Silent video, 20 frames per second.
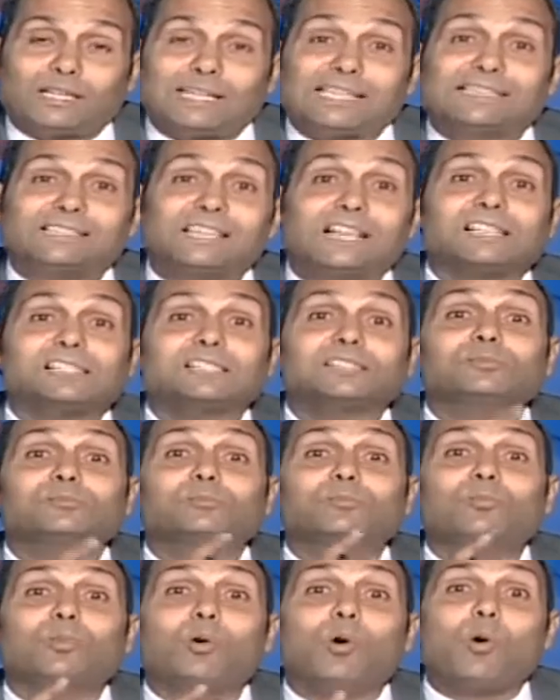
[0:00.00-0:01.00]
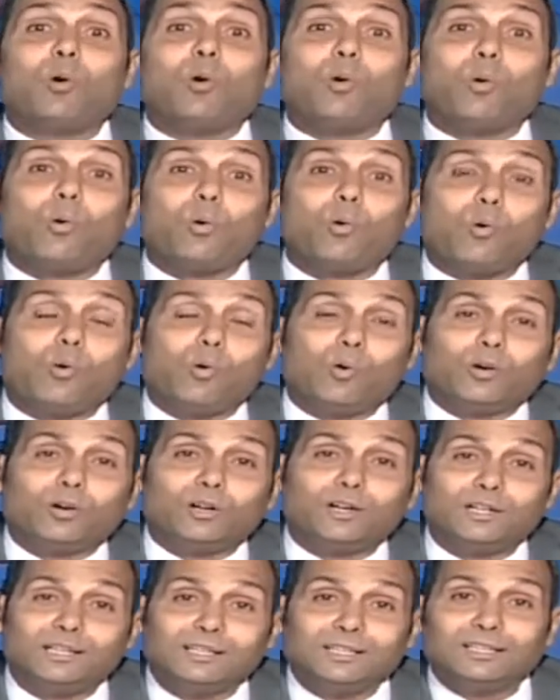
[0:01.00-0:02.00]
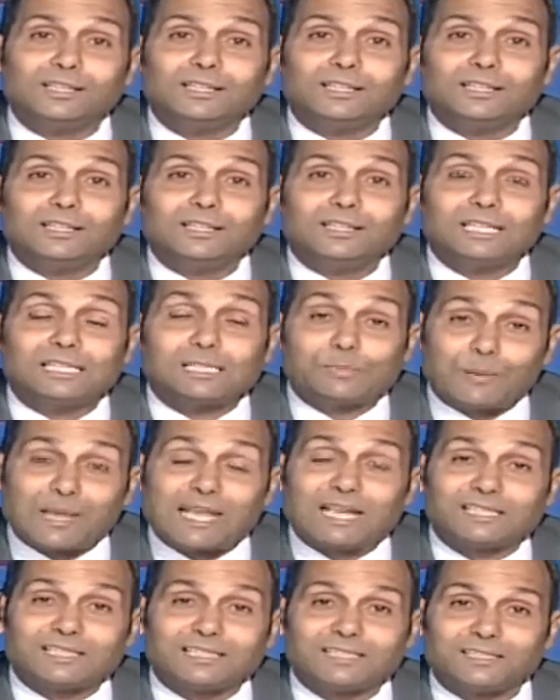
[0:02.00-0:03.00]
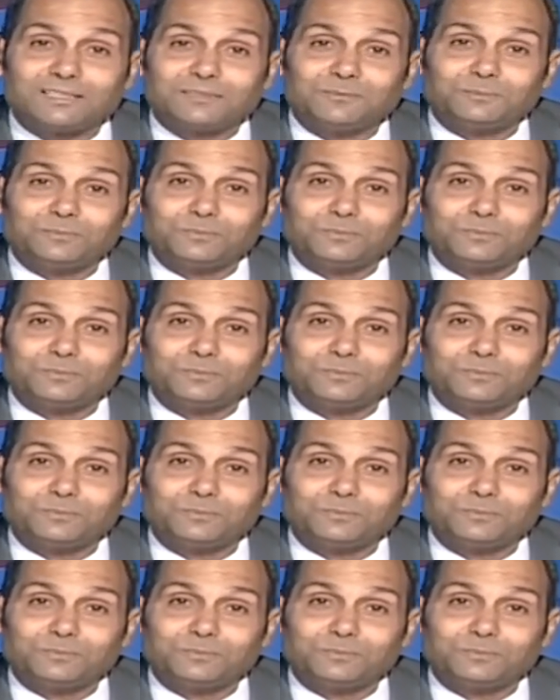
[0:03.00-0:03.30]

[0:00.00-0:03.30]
It takes more space.